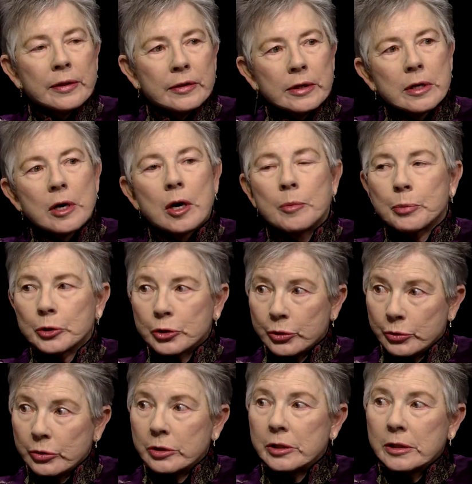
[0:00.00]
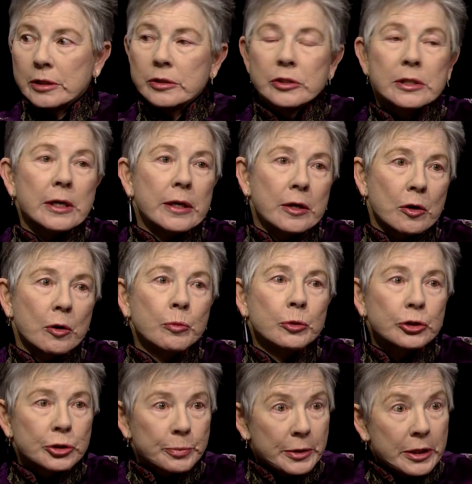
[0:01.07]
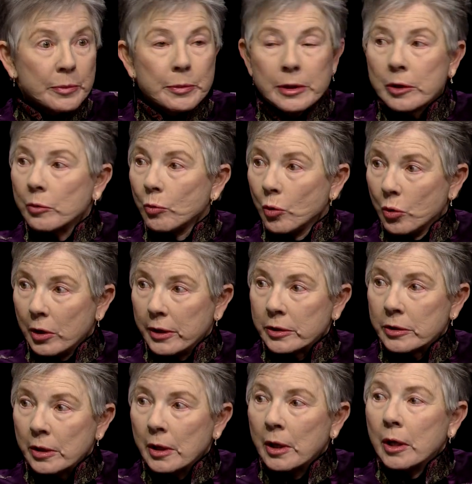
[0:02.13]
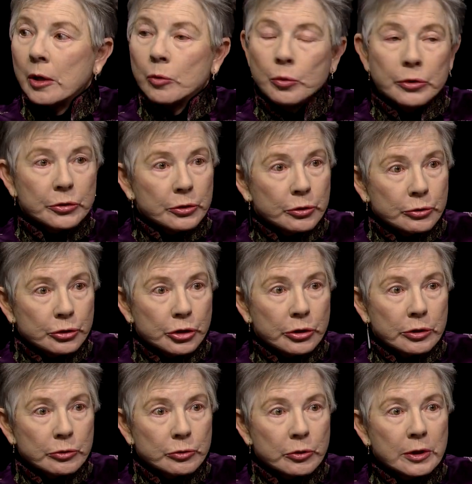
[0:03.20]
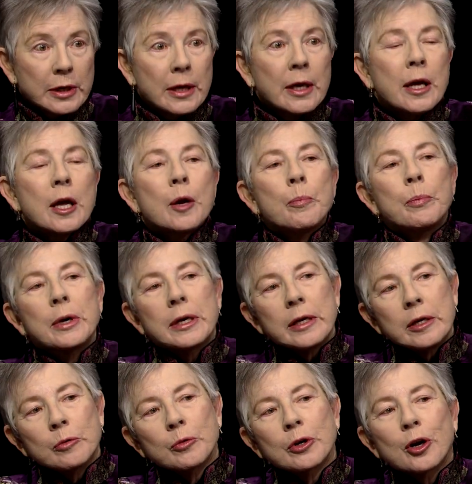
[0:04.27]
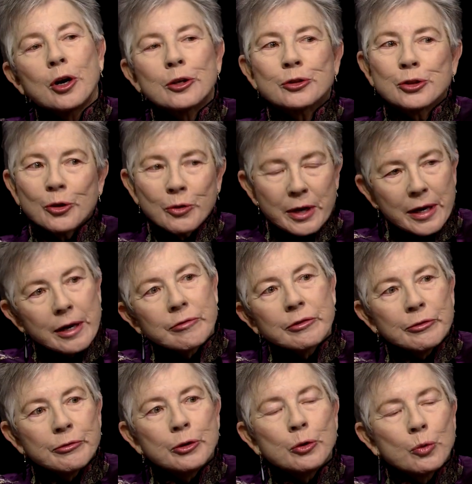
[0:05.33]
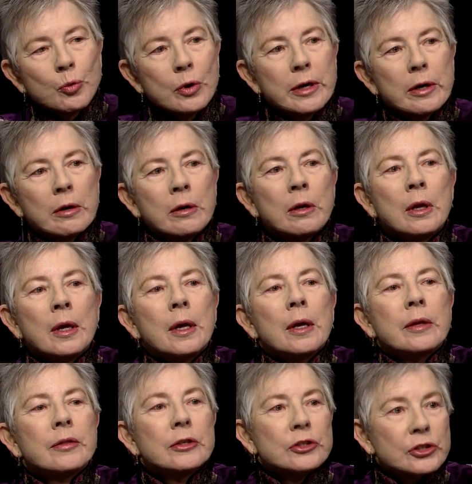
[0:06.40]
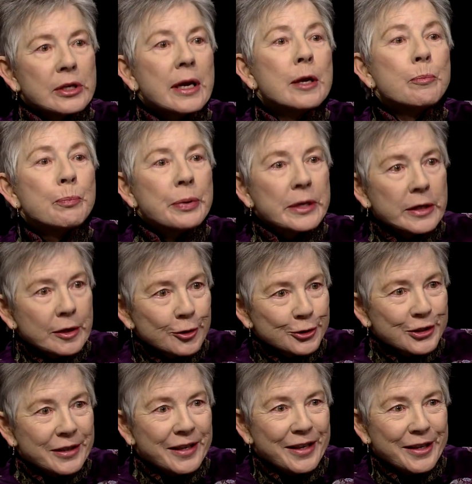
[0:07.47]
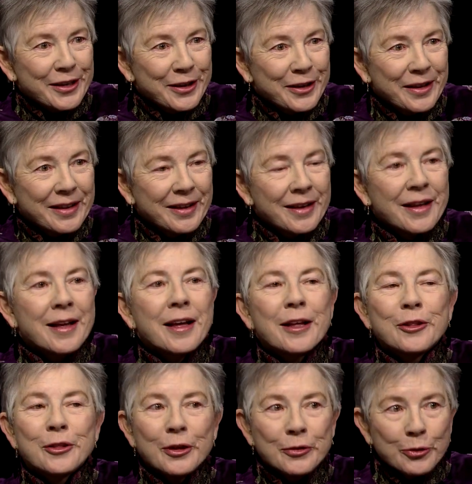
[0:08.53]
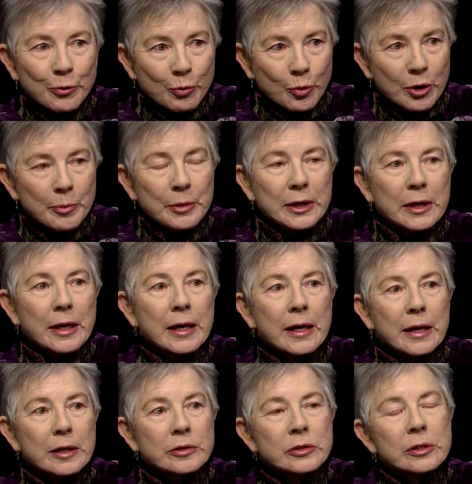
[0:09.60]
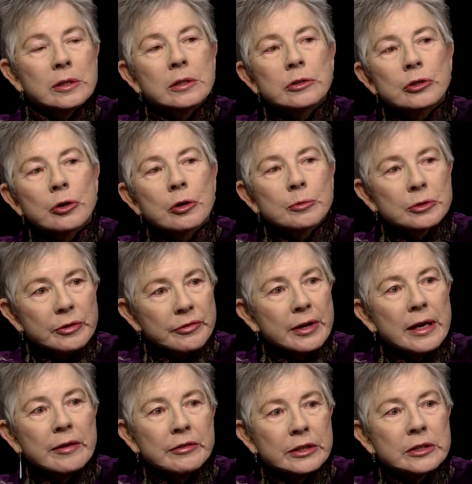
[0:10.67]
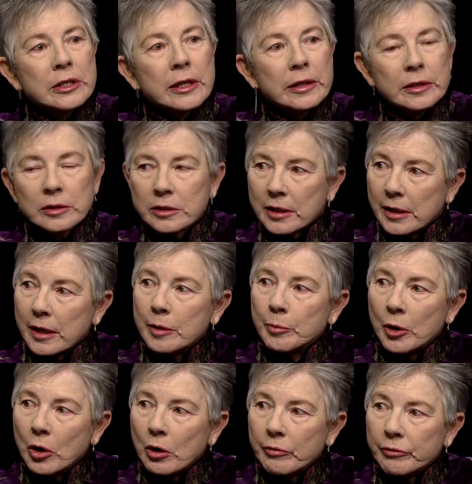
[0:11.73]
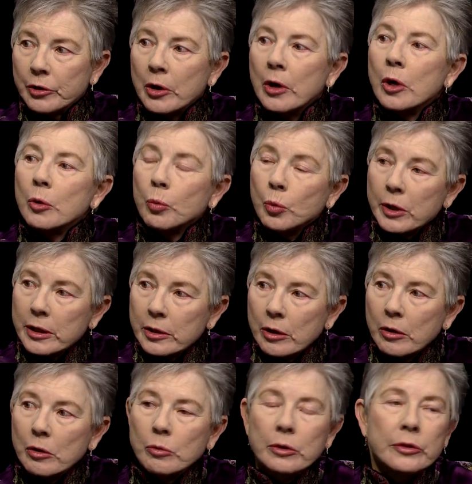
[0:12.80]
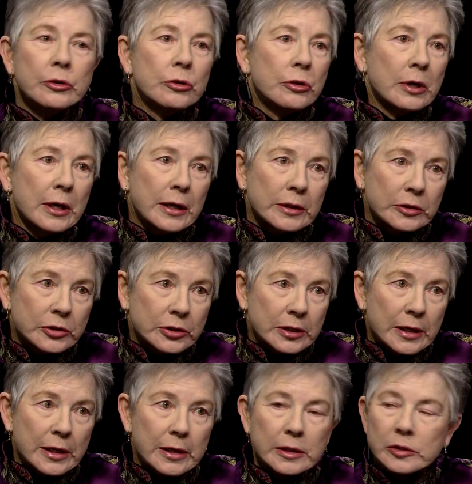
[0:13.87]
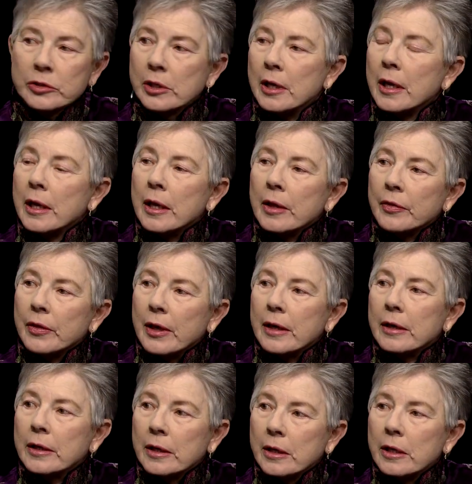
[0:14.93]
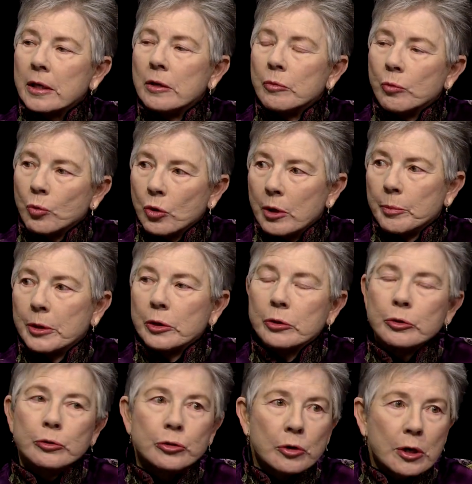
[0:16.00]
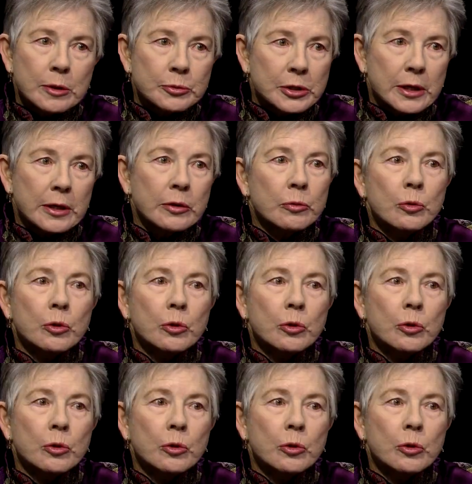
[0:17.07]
the opportunity to stay home, which many men want with new children, but he would also have, if you will, the same penalty that the woman has in terms of having taken time off. We know in the United States that any woman who drops out of the